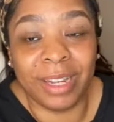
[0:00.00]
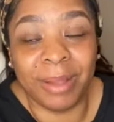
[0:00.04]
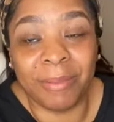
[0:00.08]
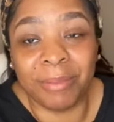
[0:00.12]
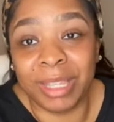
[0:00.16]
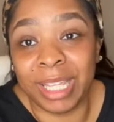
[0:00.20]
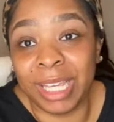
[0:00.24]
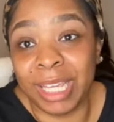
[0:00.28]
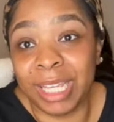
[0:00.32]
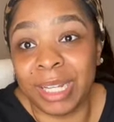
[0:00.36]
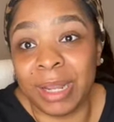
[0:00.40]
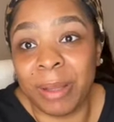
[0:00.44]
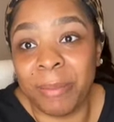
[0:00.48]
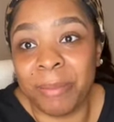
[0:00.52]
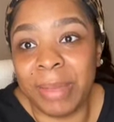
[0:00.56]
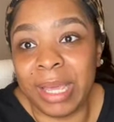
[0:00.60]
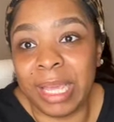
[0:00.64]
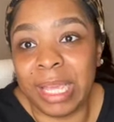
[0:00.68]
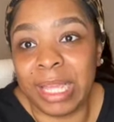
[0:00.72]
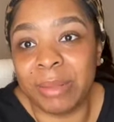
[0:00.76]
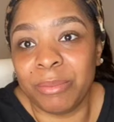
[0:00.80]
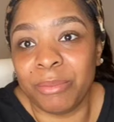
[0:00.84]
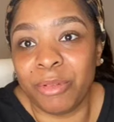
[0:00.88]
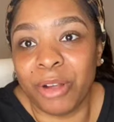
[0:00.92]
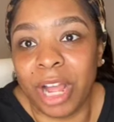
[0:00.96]
I'm thinking I'm
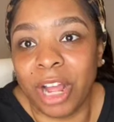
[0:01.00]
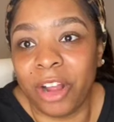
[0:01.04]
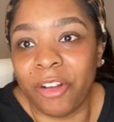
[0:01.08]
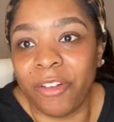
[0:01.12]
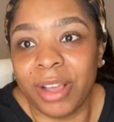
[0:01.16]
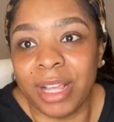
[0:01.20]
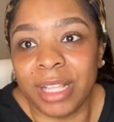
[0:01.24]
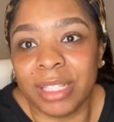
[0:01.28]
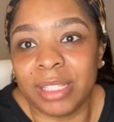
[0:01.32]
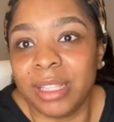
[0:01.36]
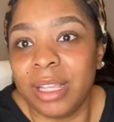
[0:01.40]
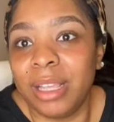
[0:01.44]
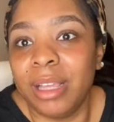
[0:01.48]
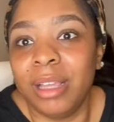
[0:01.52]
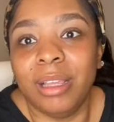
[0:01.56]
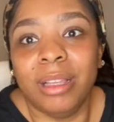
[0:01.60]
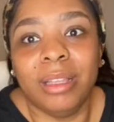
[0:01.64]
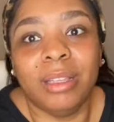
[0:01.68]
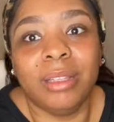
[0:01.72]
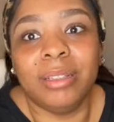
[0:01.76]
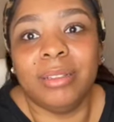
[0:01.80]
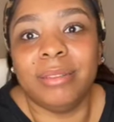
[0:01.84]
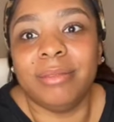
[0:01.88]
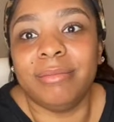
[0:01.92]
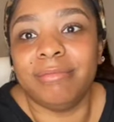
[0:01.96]
making progress.
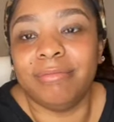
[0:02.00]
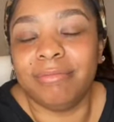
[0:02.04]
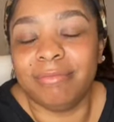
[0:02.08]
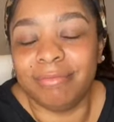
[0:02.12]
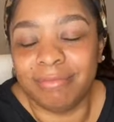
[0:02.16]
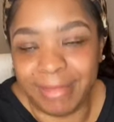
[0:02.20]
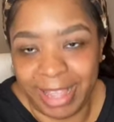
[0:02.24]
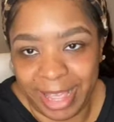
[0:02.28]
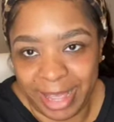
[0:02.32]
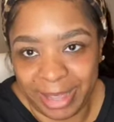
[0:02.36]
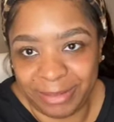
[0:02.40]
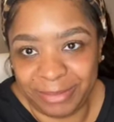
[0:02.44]
No.